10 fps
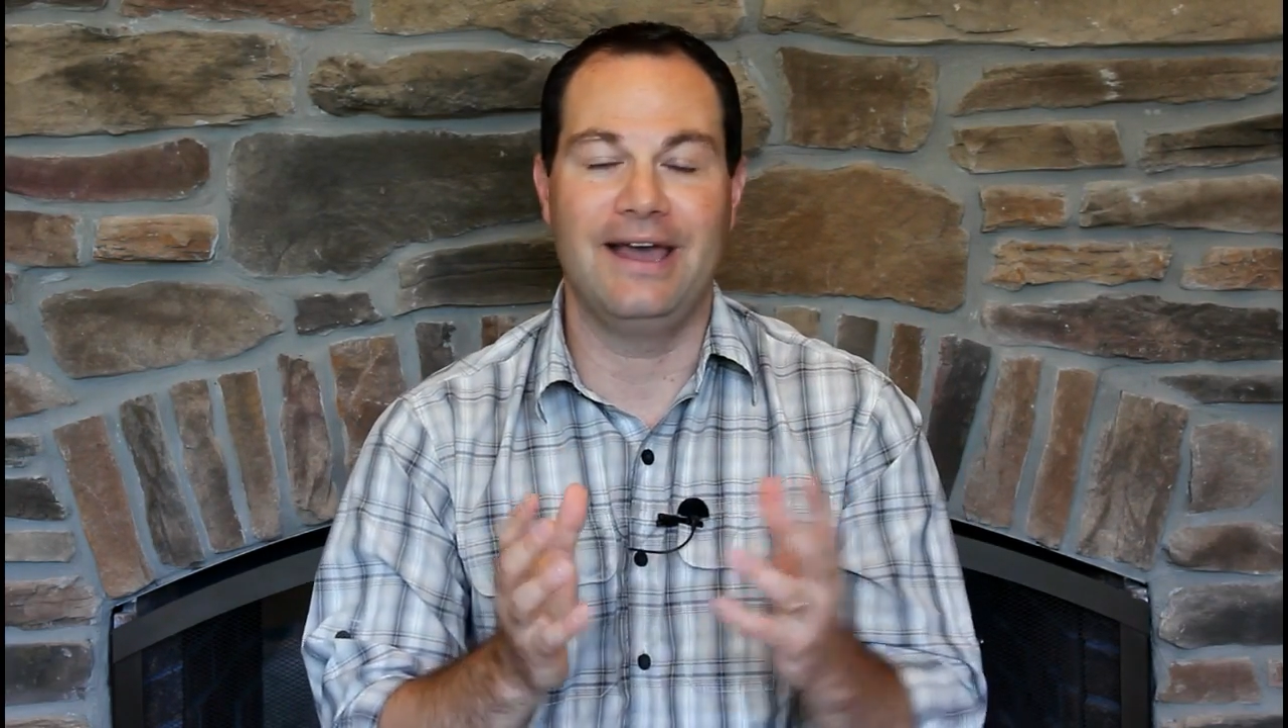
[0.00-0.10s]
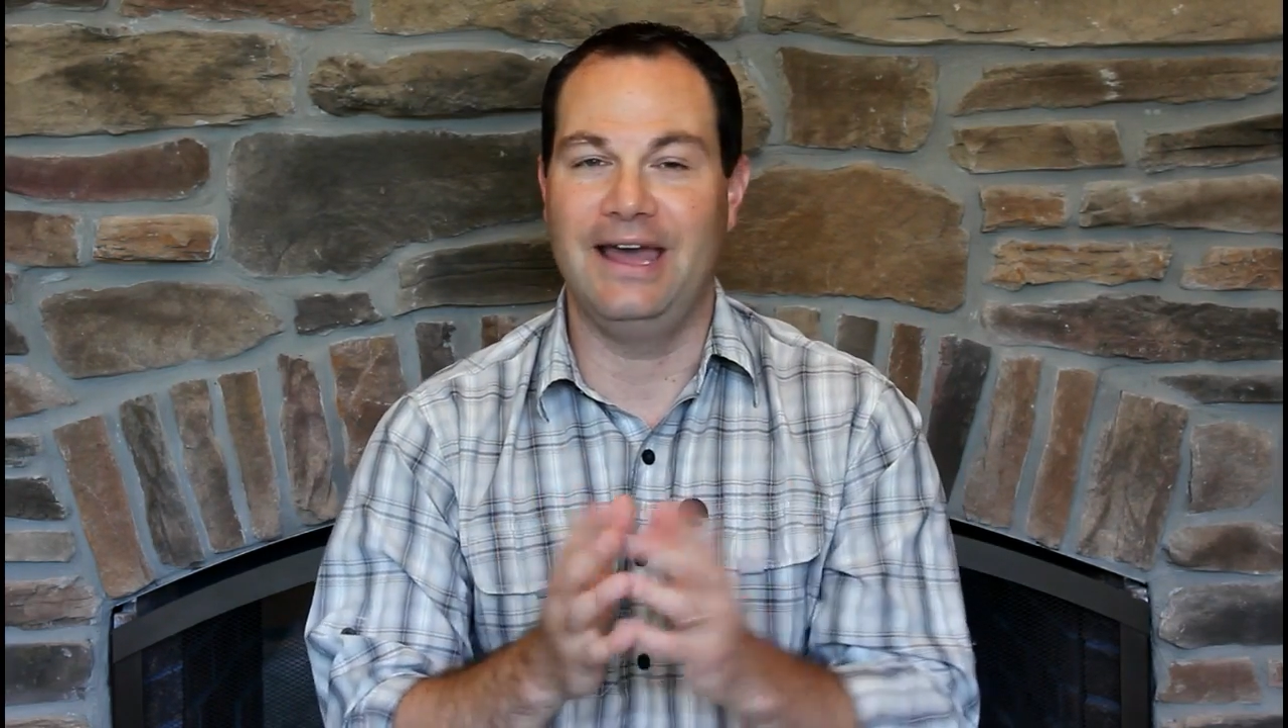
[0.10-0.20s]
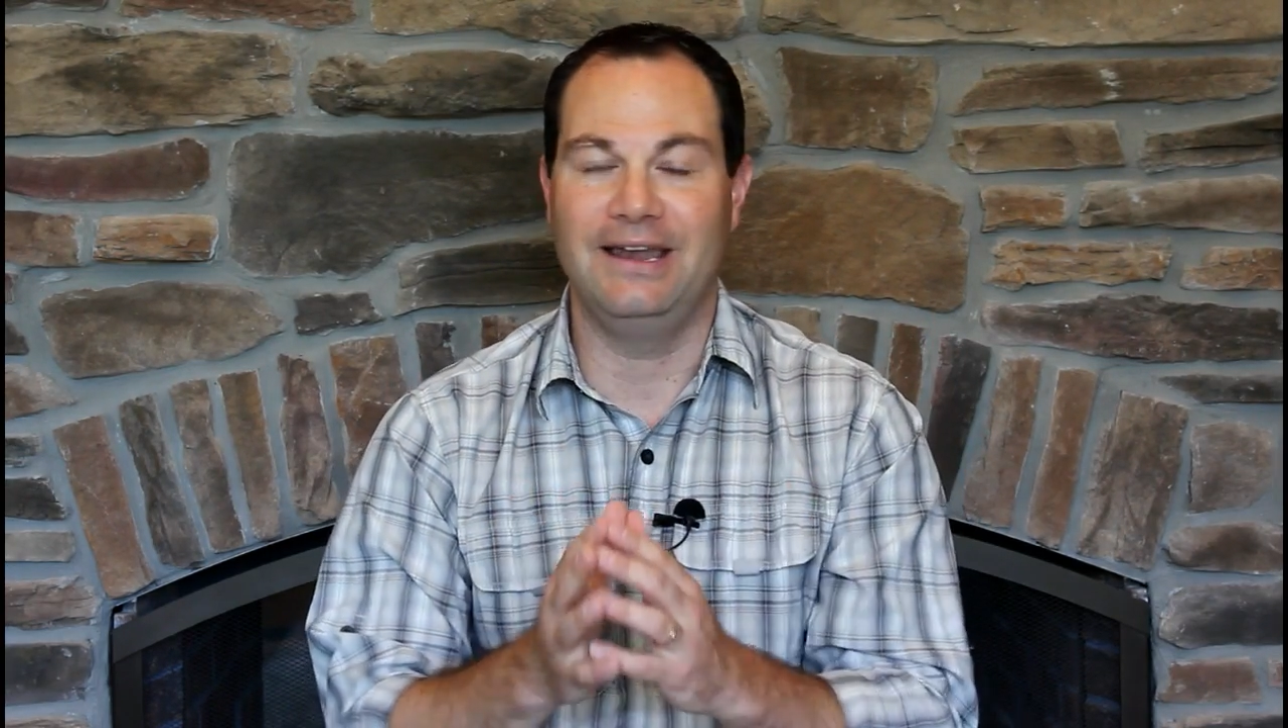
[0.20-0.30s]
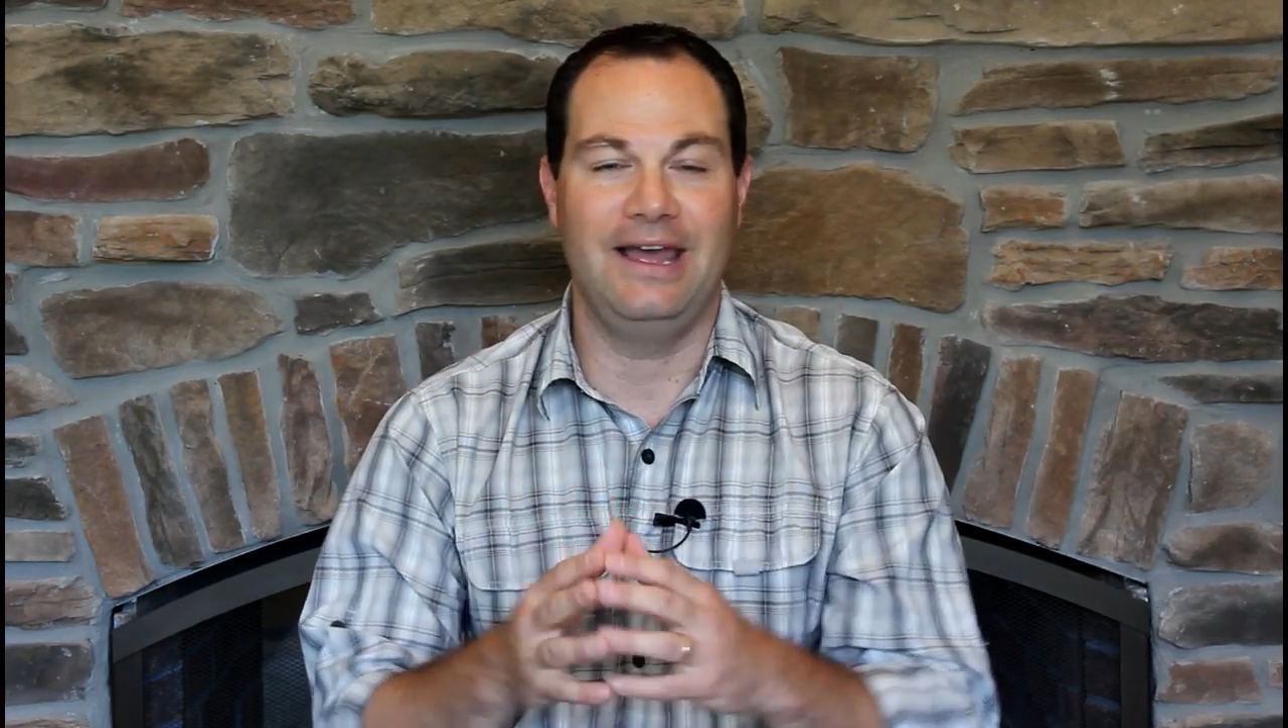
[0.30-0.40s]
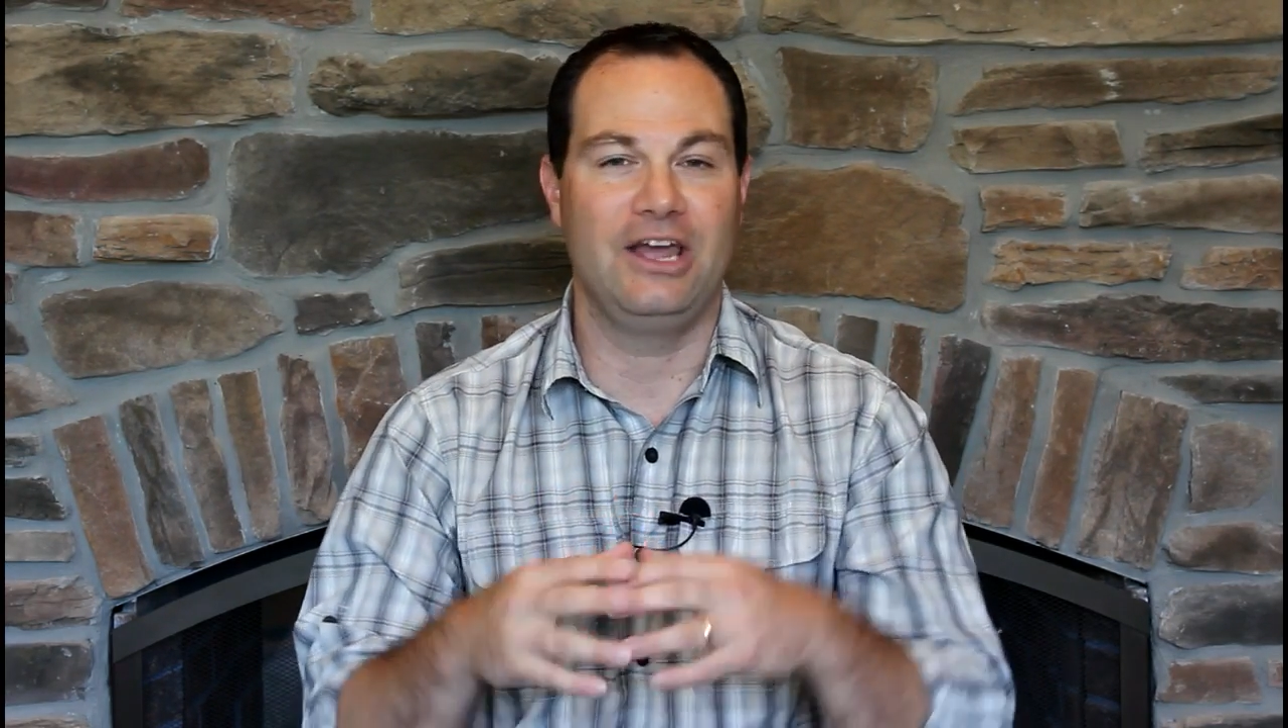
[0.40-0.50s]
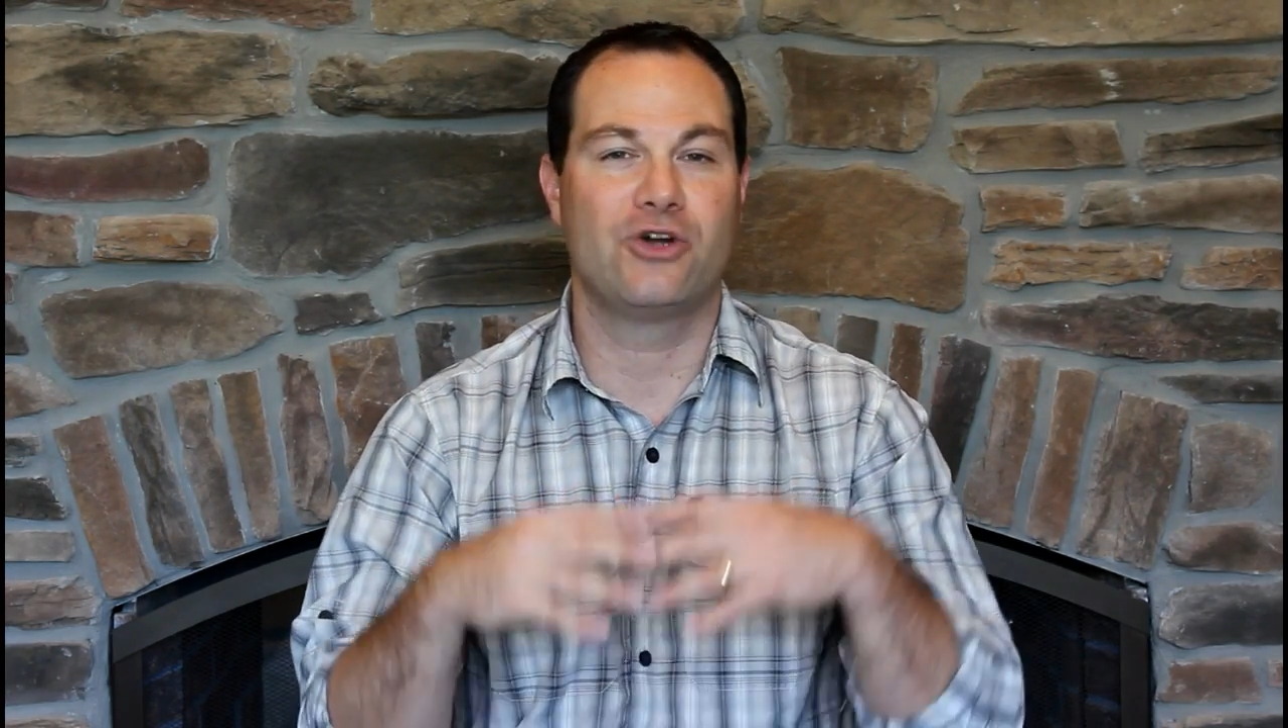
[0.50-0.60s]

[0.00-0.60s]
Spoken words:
and